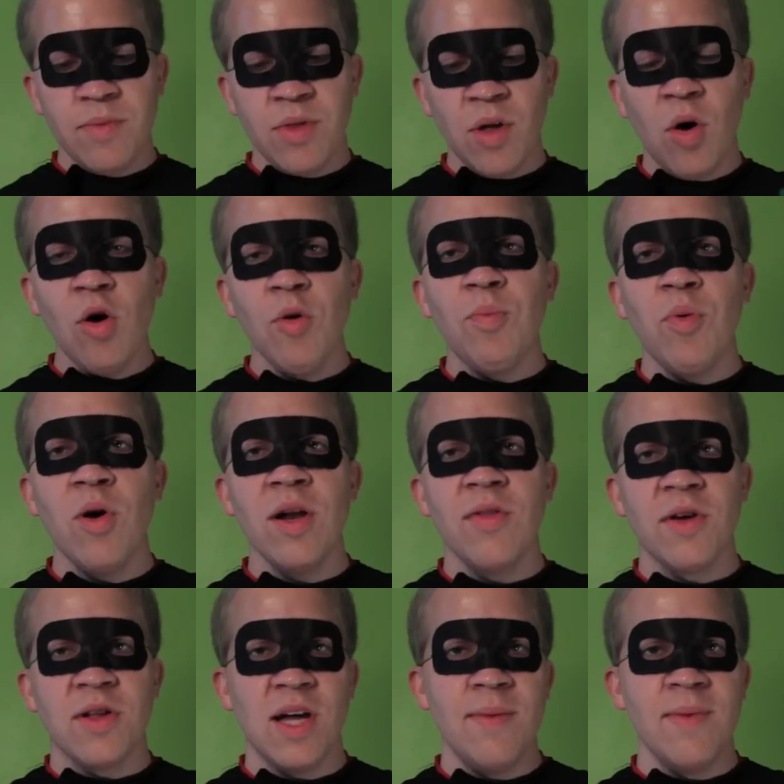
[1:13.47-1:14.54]
The whole point of
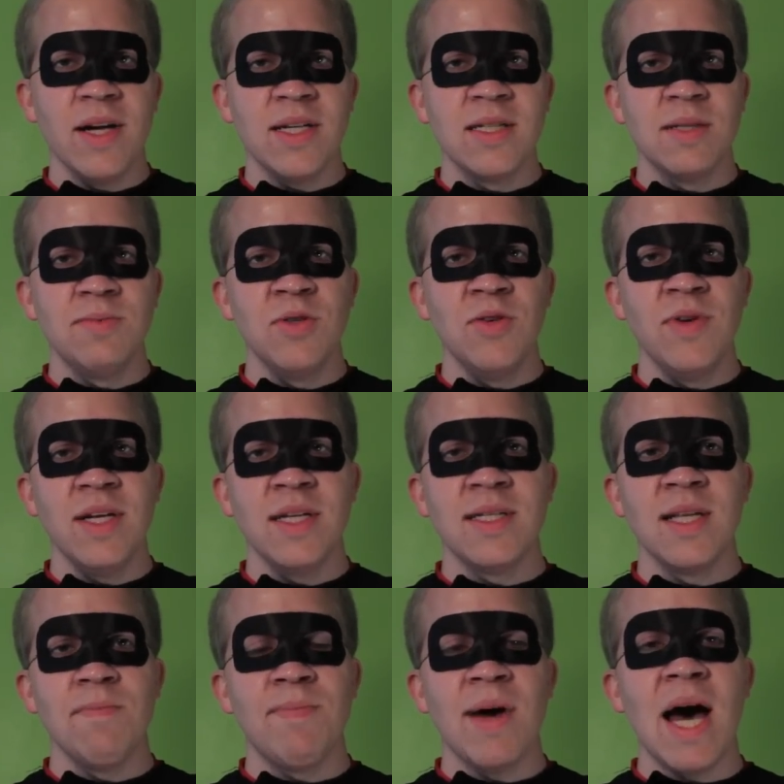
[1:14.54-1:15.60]
the climax of this movie is
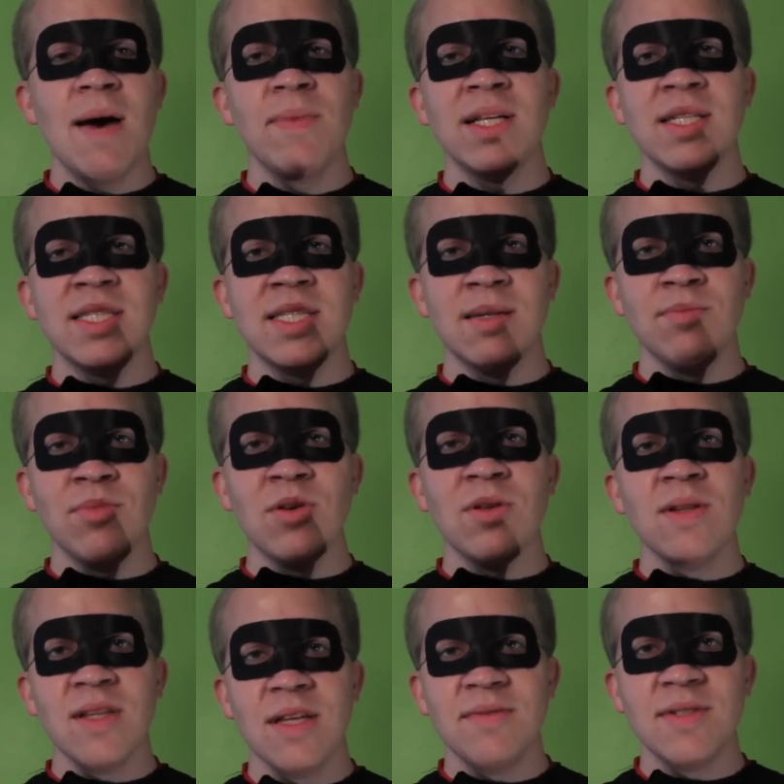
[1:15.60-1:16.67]
that Batman's
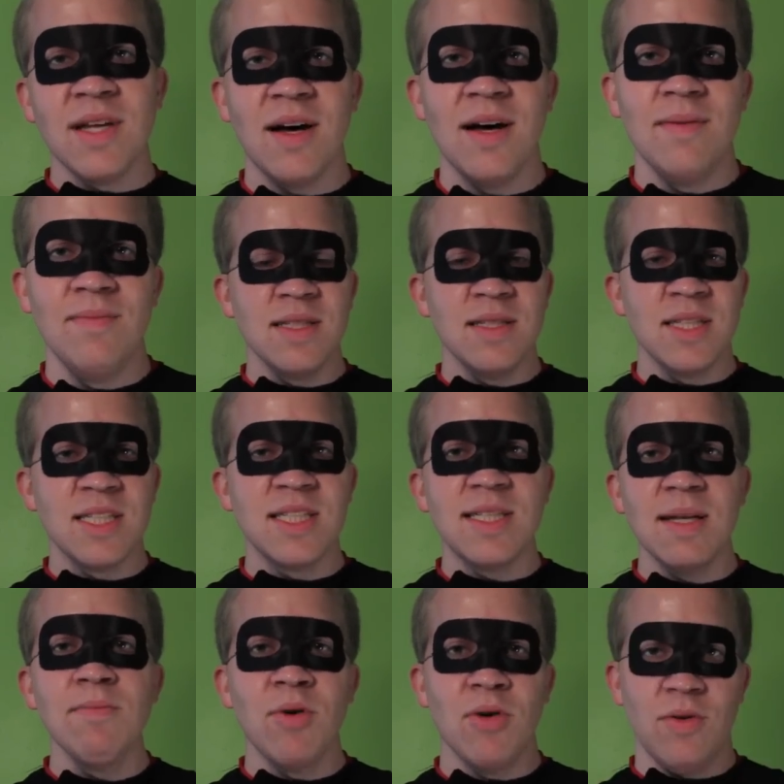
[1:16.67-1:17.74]
symbol lives on. The
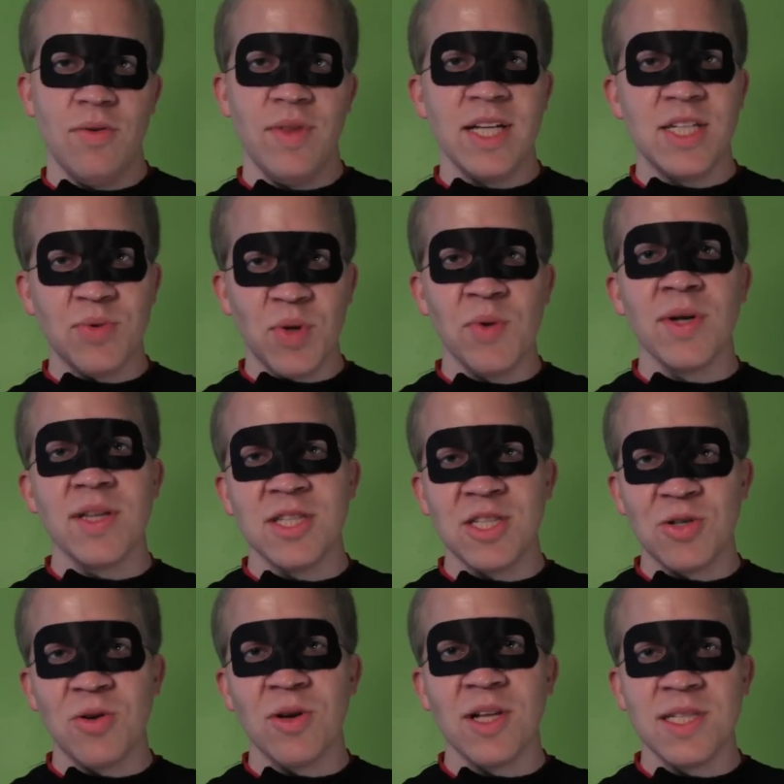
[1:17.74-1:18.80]
symbol, that's really what
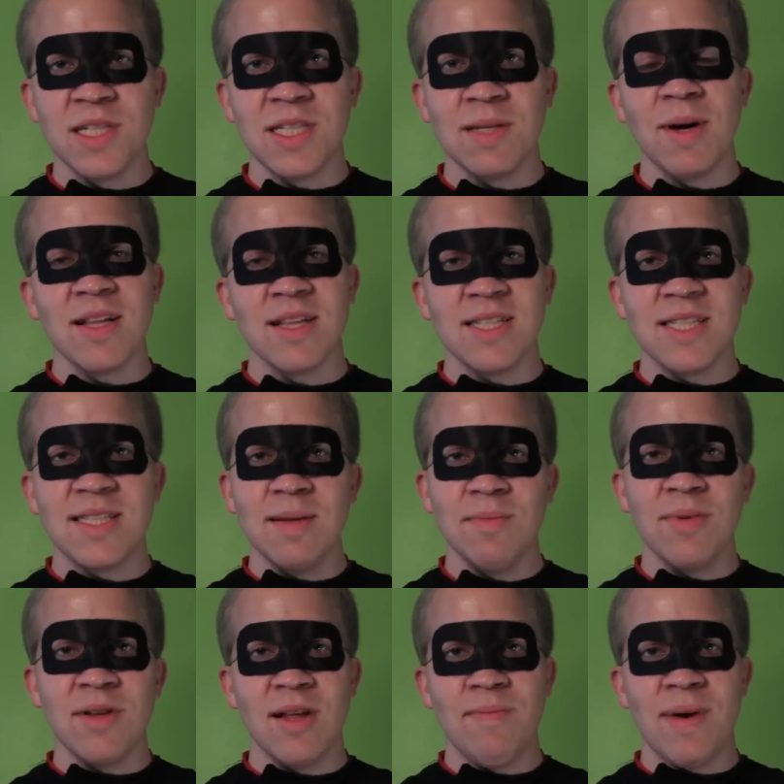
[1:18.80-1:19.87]
this trilogy is about, the
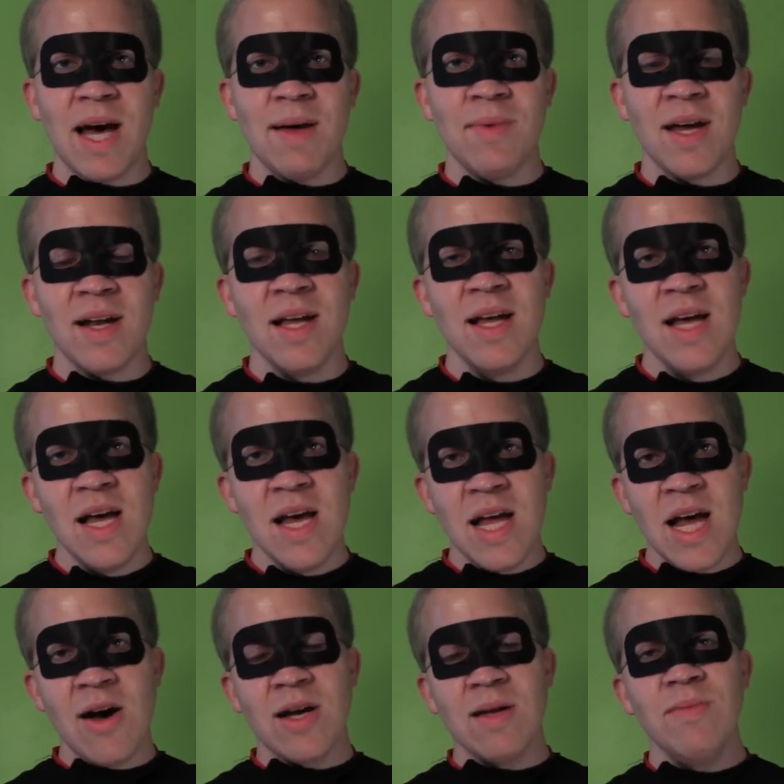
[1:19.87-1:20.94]
symbol of Batman,
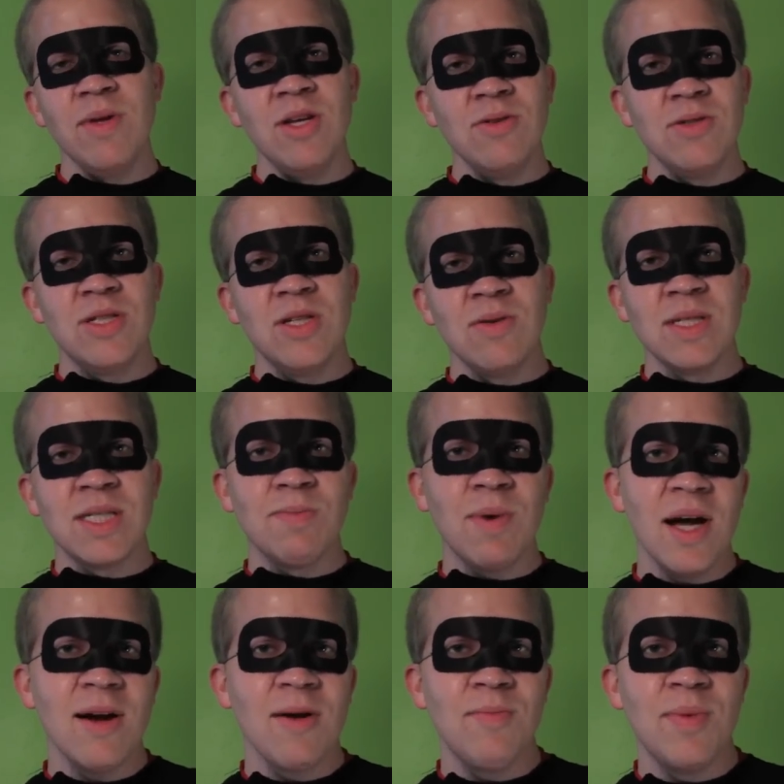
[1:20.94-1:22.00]
how it can be used to
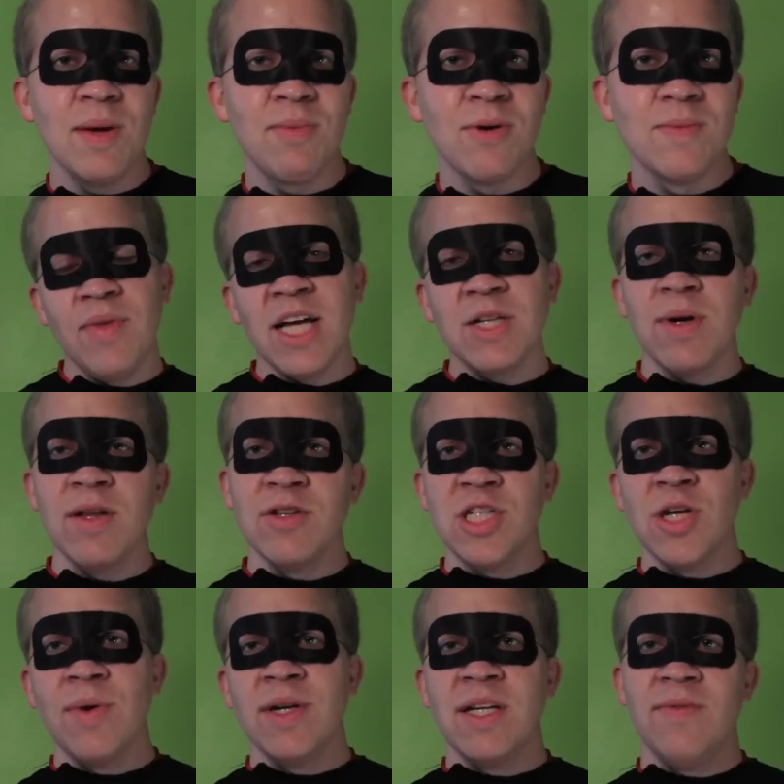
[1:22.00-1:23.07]
inspire people. That's why there's
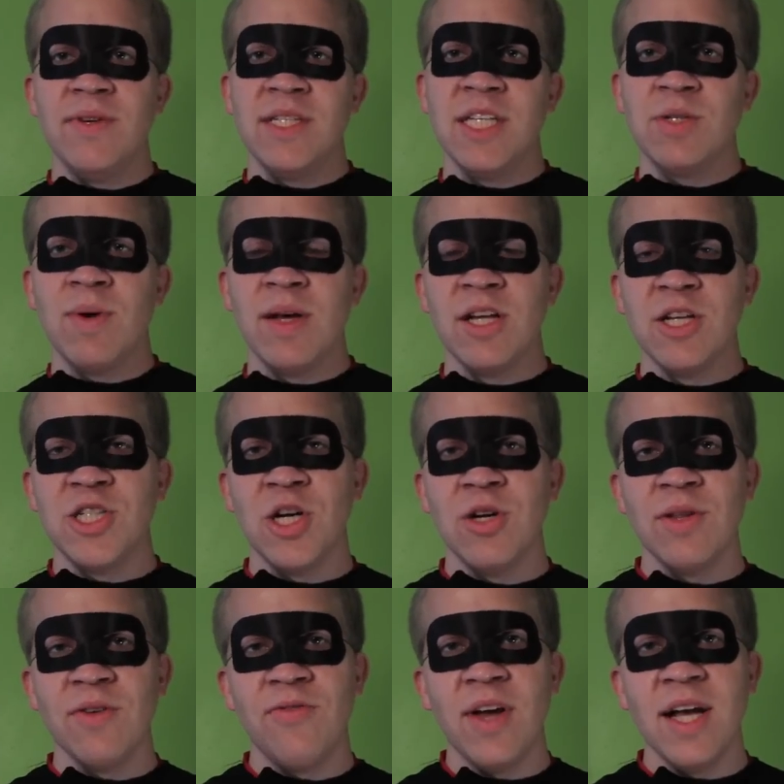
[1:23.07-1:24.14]
so much emphasis, why they
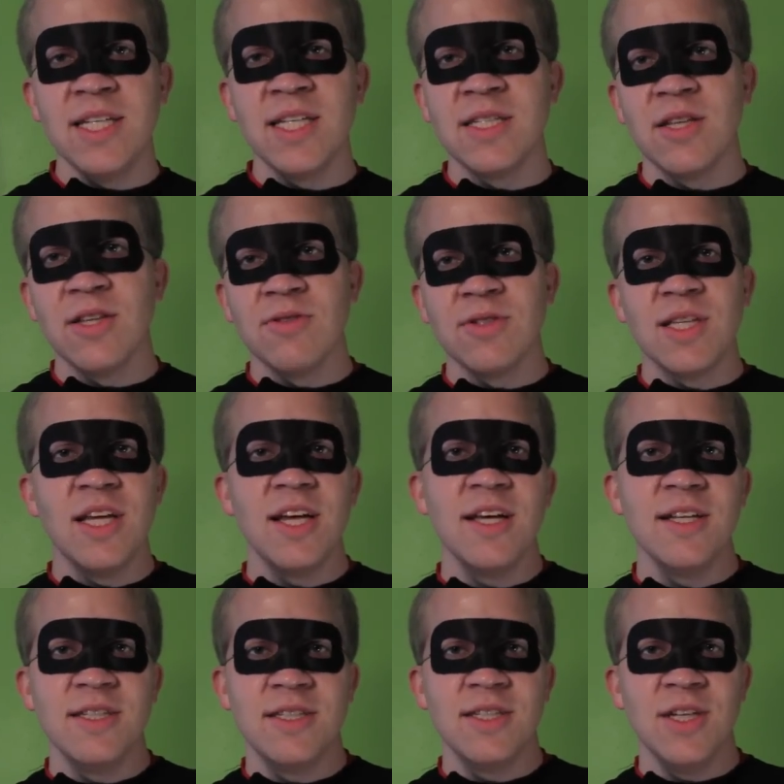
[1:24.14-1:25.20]
show the faces of those
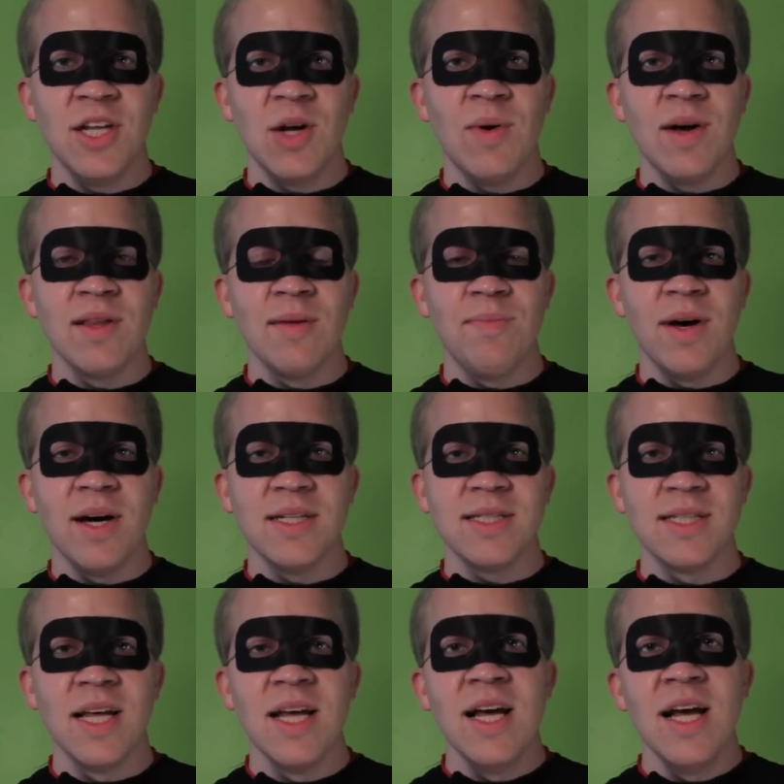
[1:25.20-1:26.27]
kids, you know, on the
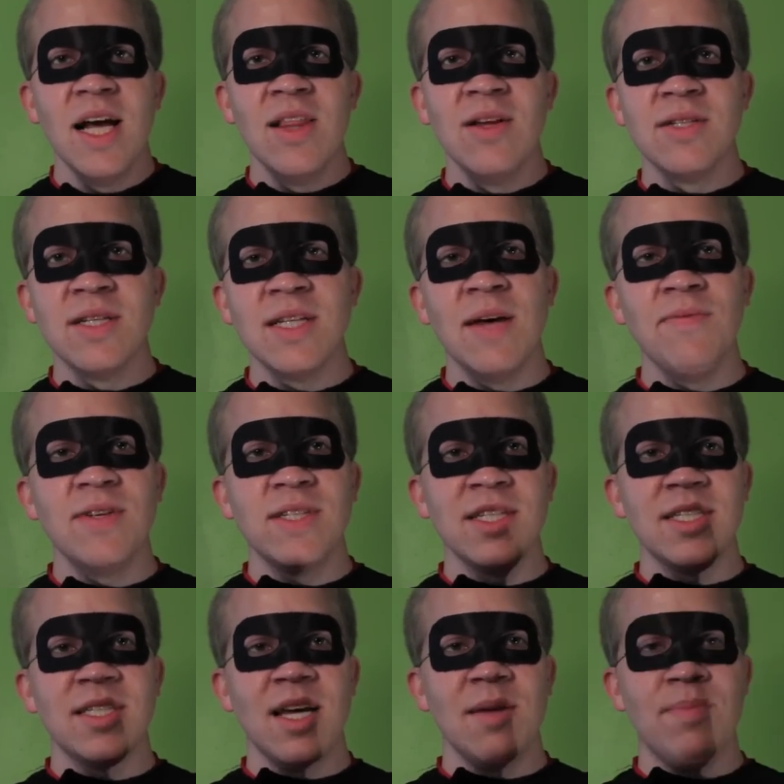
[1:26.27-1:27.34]
bus. And there's this
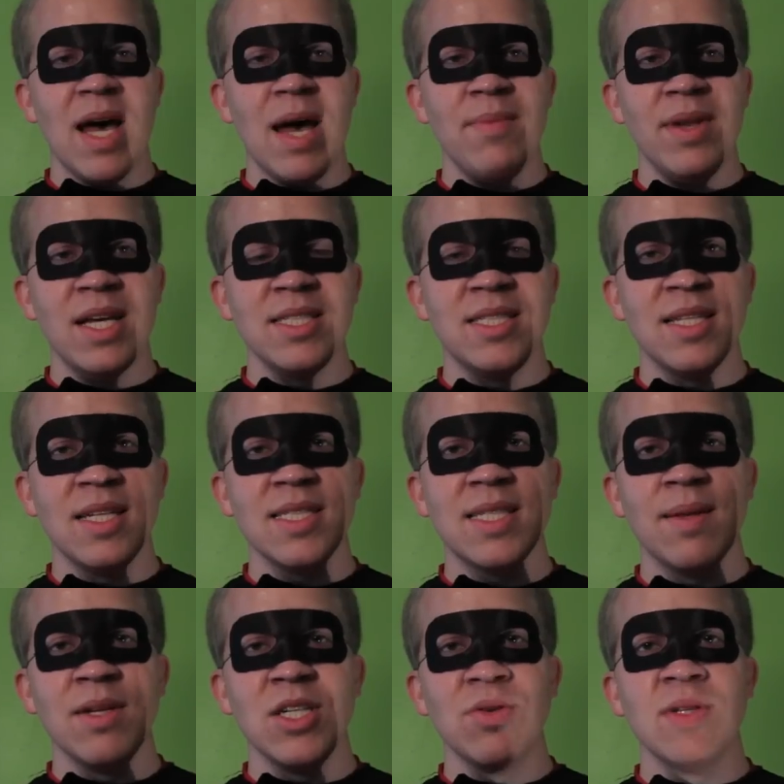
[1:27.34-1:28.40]
emphasis that Batman has done
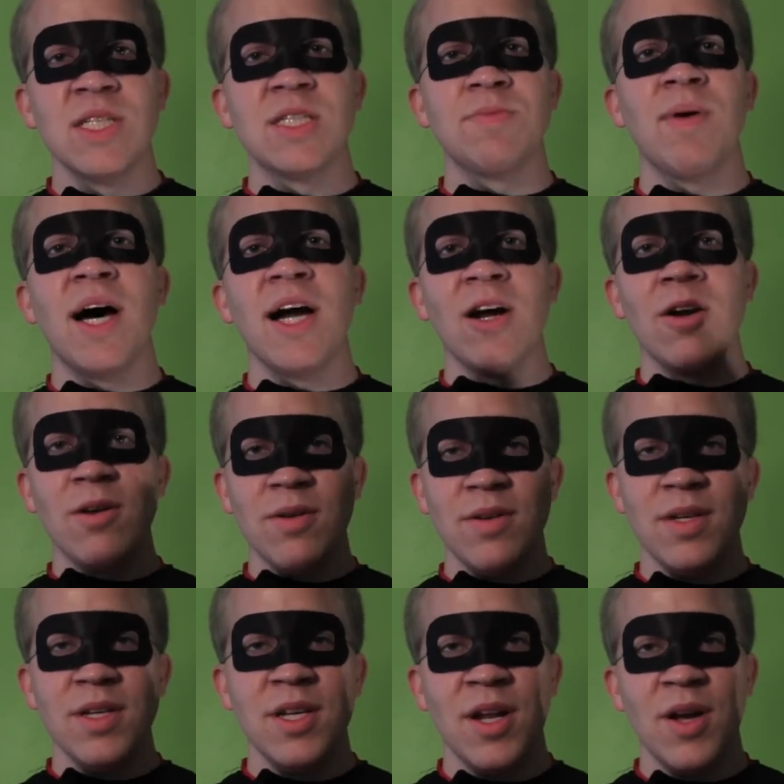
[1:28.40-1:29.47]
something to inspire,
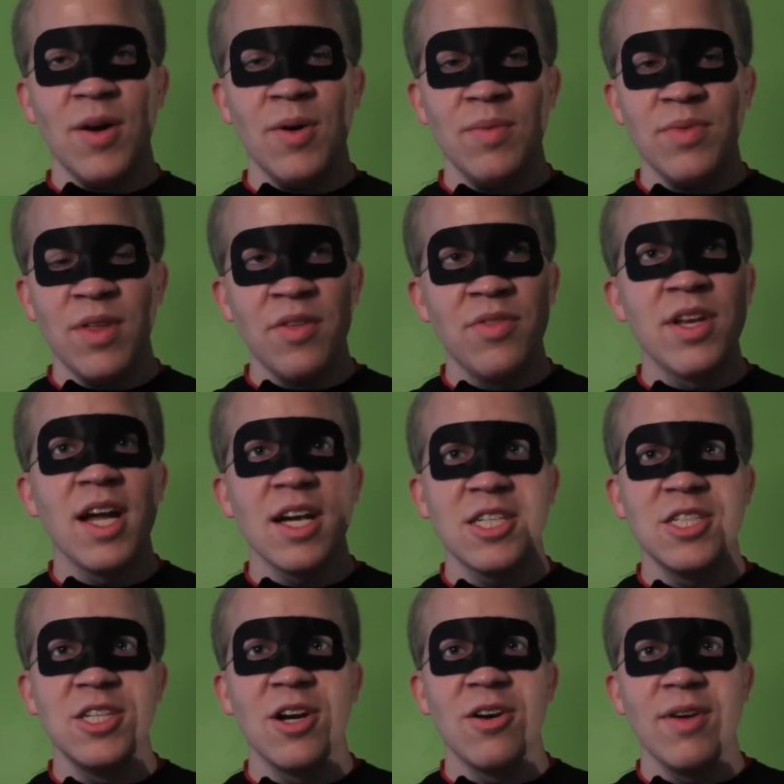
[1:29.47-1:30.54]
you know, the
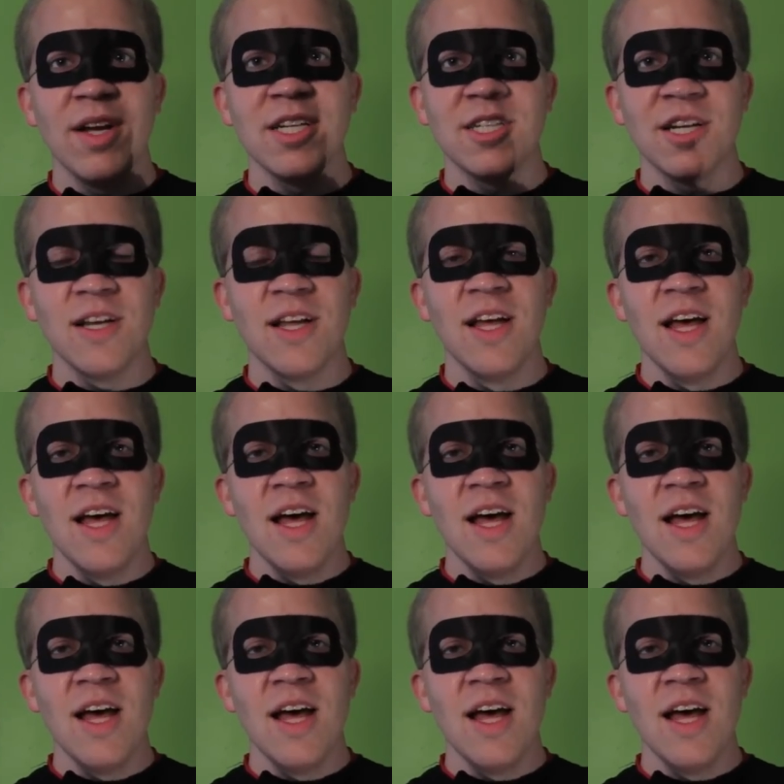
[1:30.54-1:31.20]
next generation.